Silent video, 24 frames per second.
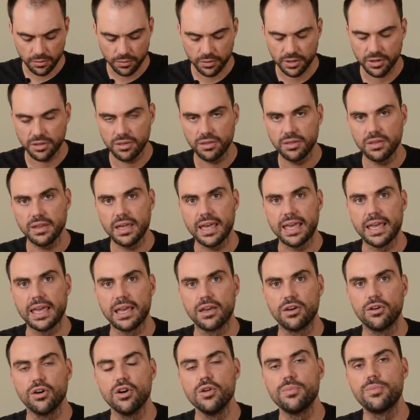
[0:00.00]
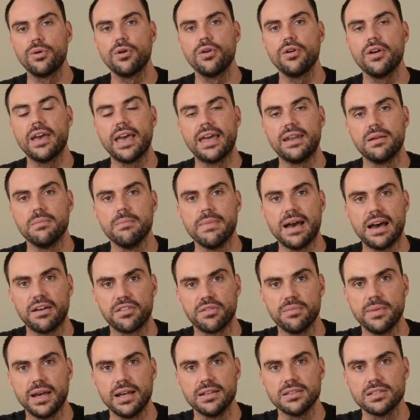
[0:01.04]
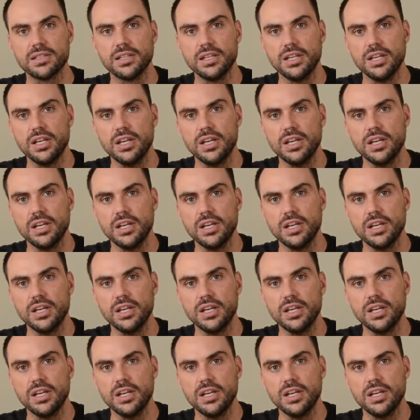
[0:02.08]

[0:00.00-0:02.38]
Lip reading: with a GoPro and a mouth mount.